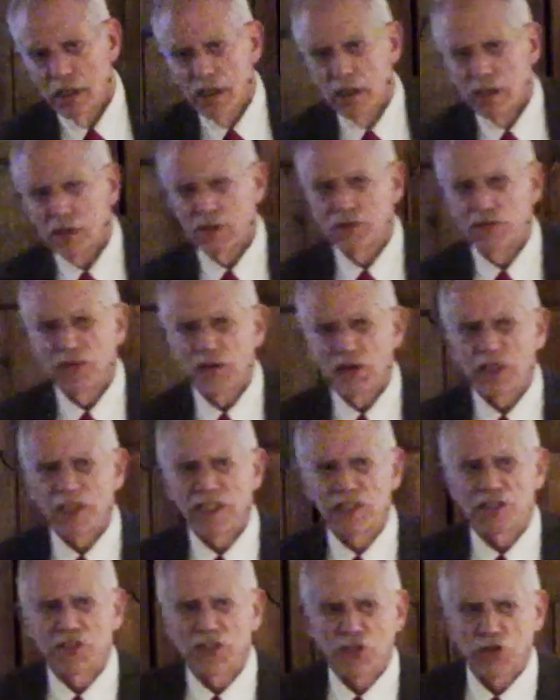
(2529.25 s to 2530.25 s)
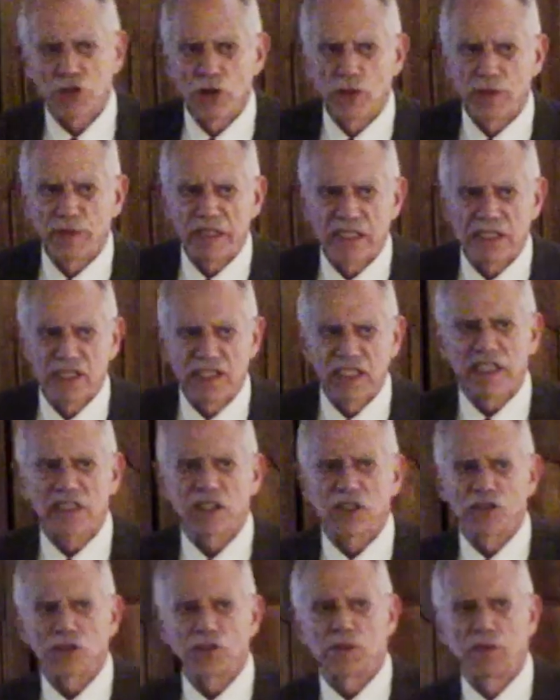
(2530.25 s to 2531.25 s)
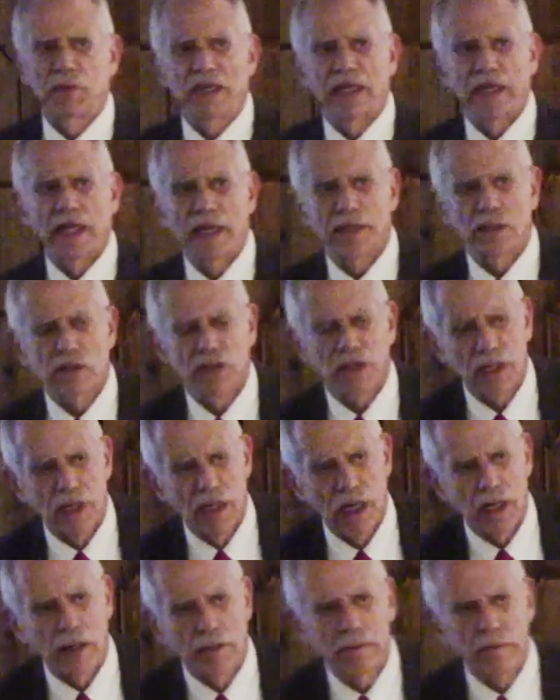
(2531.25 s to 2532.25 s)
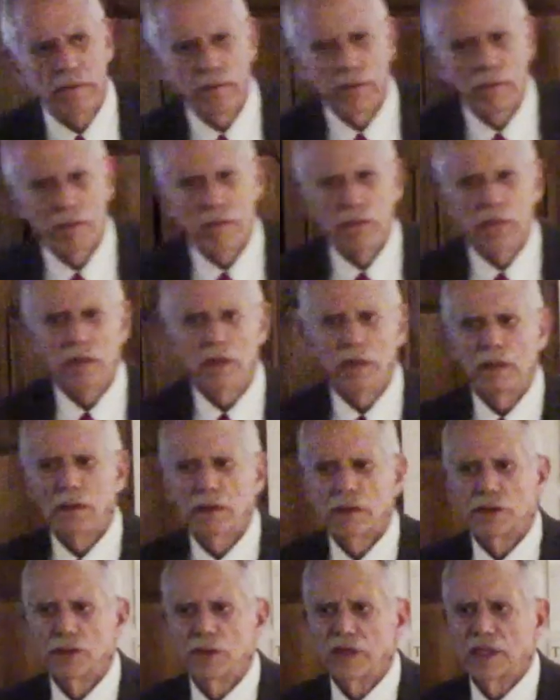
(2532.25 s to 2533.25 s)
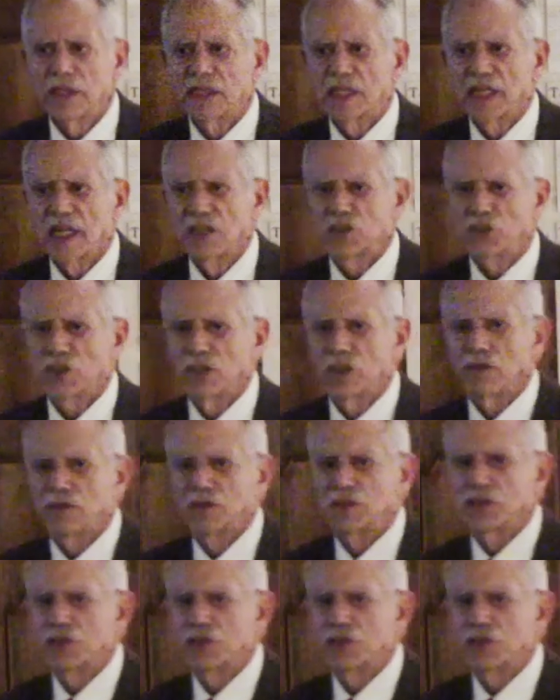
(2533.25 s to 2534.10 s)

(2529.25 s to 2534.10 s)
some very disturbing signals began to come to the attention of the